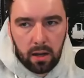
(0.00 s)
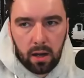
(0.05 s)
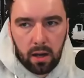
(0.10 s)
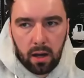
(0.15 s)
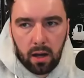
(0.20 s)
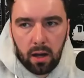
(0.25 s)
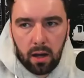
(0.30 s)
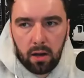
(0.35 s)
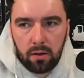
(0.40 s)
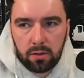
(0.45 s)

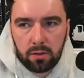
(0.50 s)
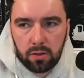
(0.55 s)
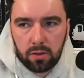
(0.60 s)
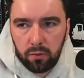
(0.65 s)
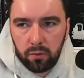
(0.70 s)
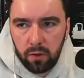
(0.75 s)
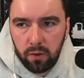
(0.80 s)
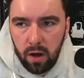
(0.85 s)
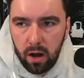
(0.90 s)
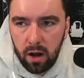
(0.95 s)
uh, so
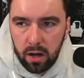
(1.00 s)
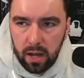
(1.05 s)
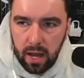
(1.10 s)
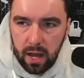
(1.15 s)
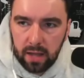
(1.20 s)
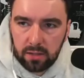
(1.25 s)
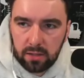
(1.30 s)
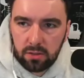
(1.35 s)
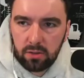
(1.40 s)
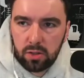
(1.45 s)

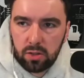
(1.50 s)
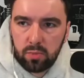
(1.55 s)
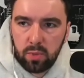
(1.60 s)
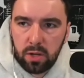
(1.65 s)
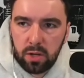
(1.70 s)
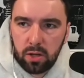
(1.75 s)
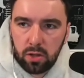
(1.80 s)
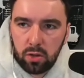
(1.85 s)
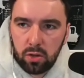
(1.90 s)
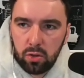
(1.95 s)
Farcaster has been
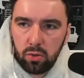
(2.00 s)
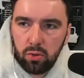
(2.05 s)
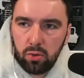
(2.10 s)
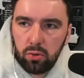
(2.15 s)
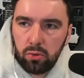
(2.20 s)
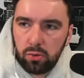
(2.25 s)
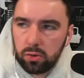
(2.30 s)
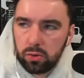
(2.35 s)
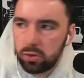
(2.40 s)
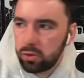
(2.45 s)
a
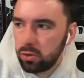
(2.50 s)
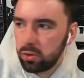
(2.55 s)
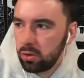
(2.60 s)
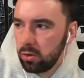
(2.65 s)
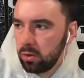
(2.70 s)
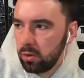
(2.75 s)
huge